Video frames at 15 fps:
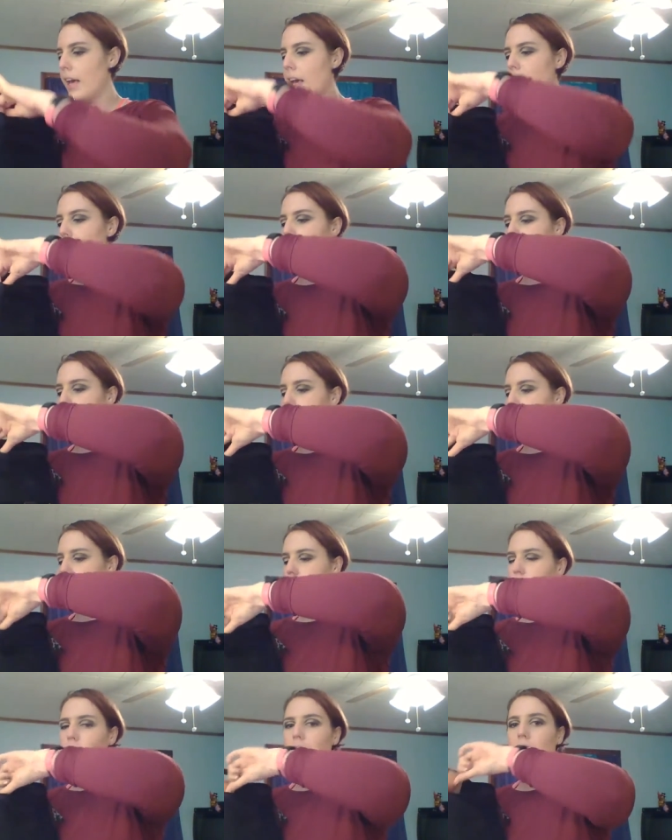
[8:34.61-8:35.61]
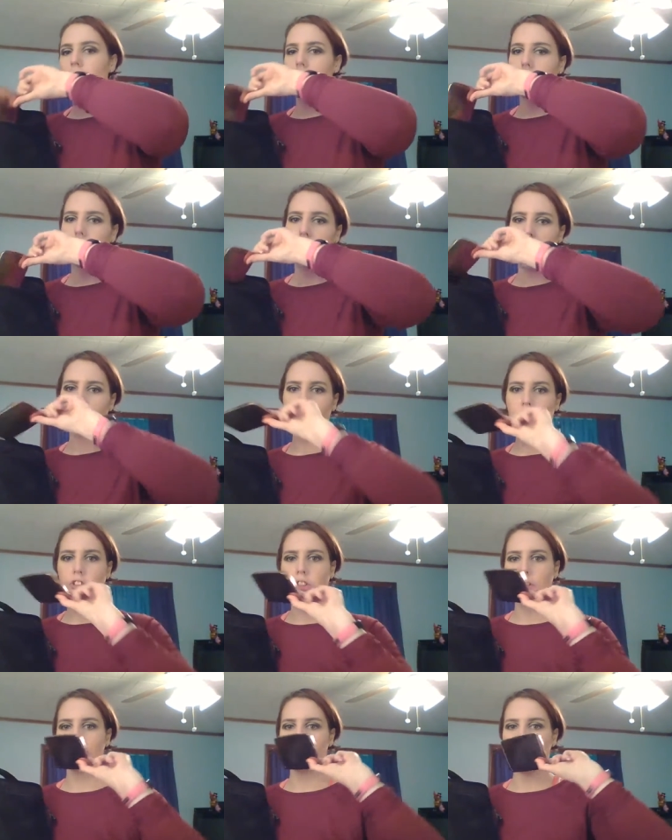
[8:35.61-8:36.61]
And I actually have last
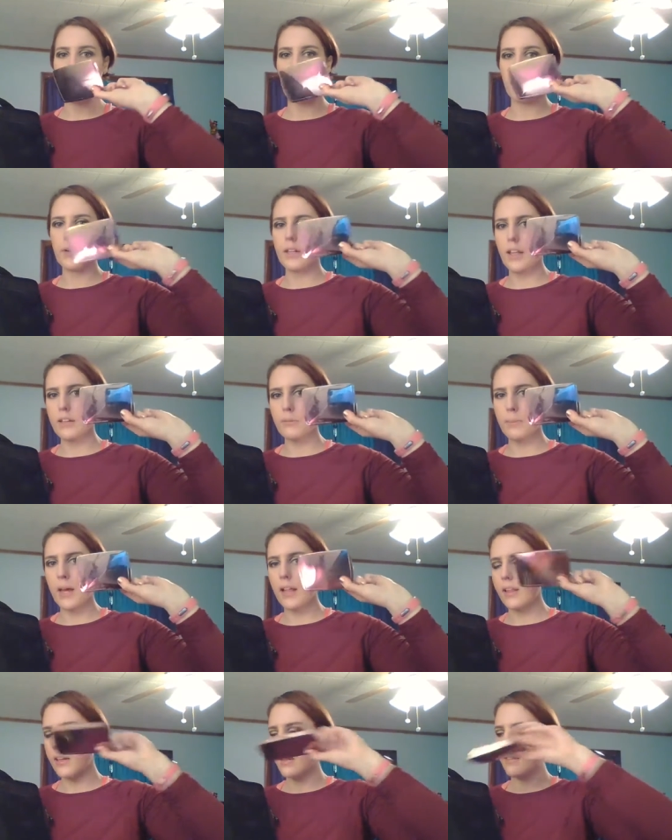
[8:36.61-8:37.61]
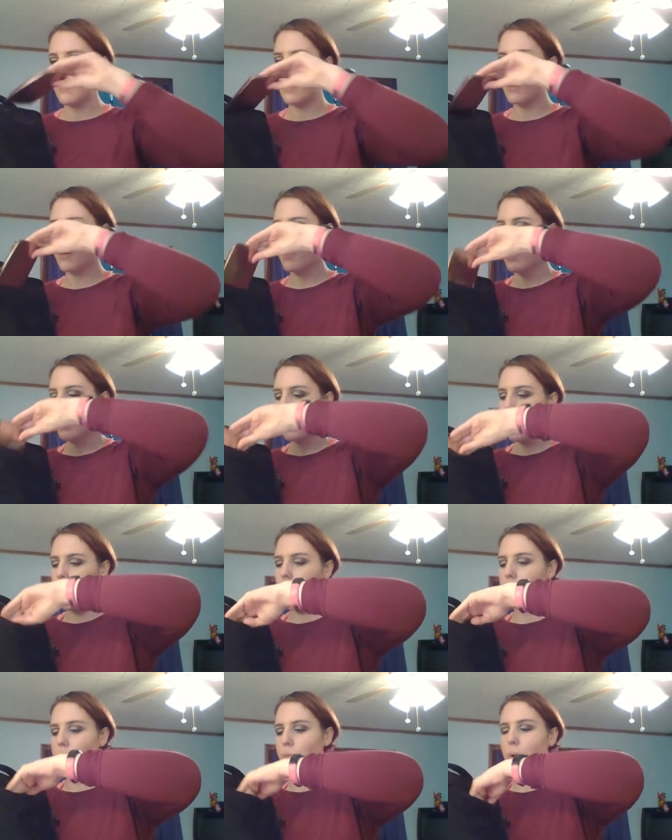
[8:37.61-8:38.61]
year's Hourglass palette in there,
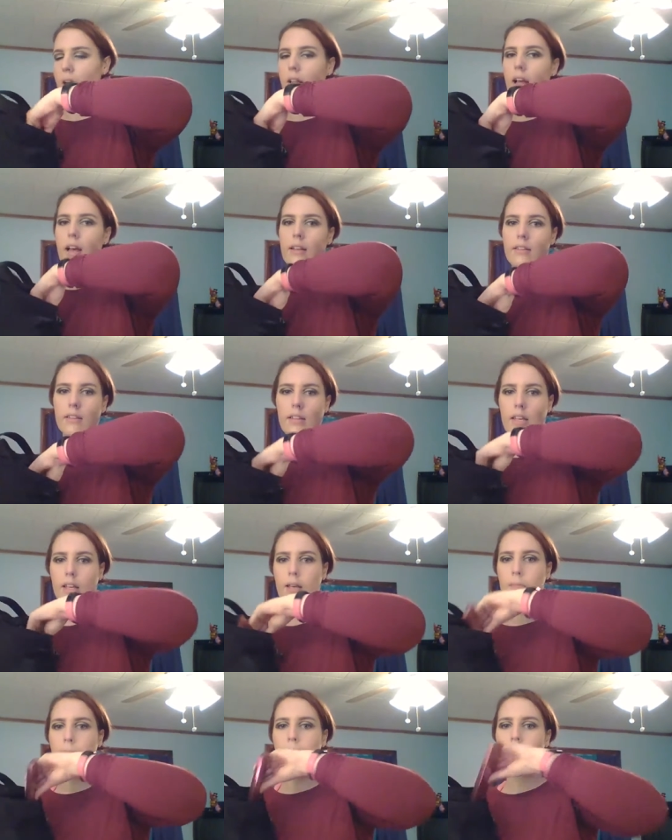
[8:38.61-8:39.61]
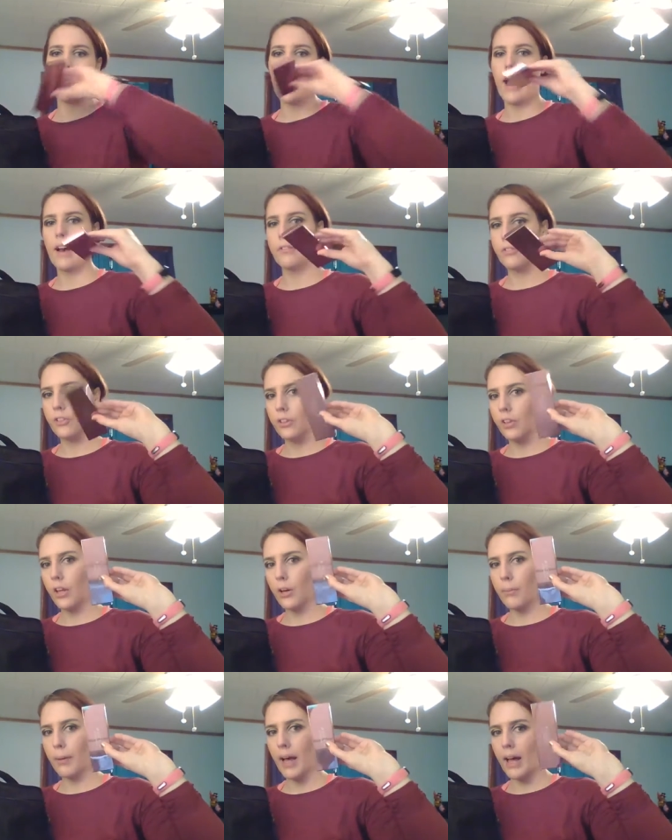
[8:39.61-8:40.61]
as well as the Becca
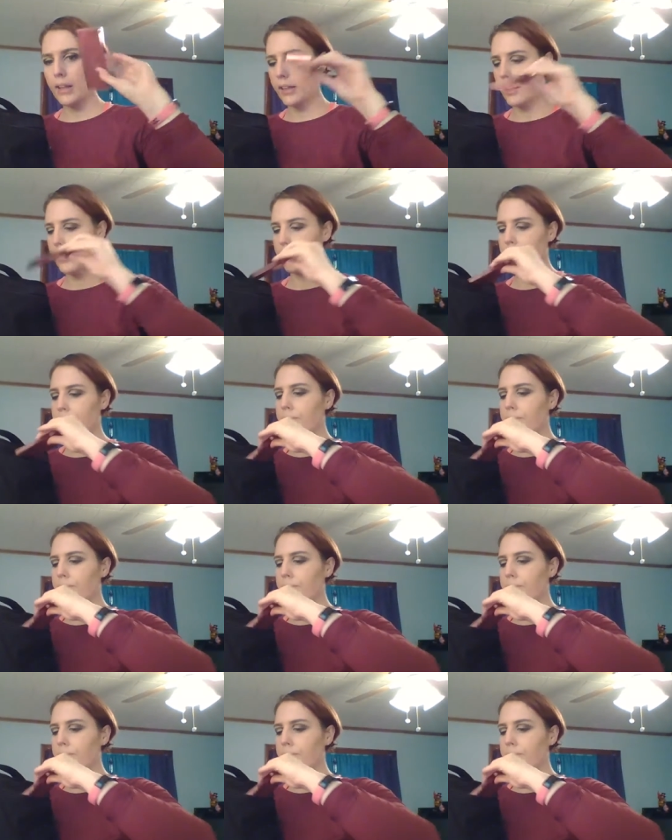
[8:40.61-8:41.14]
Afterglow palette.